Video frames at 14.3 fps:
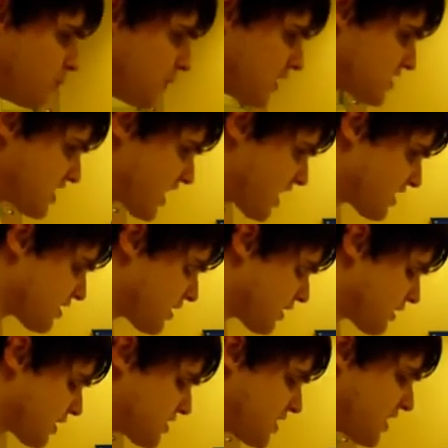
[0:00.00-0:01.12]
because it had
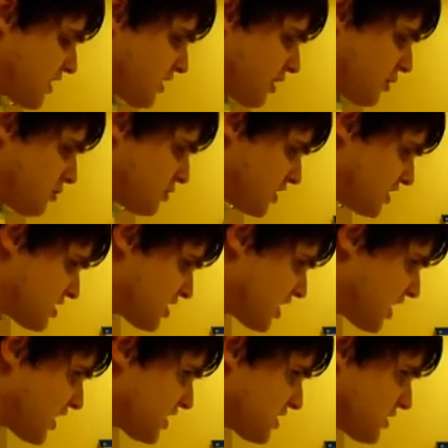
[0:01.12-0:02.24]
a date code
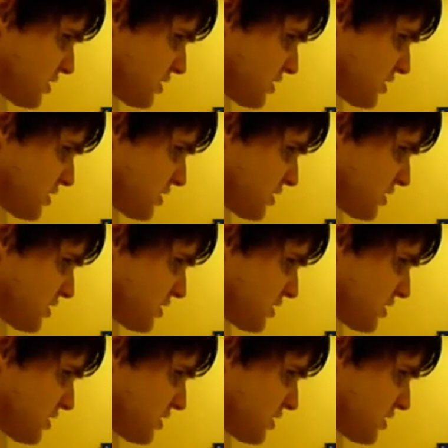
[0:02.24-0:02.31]
inside.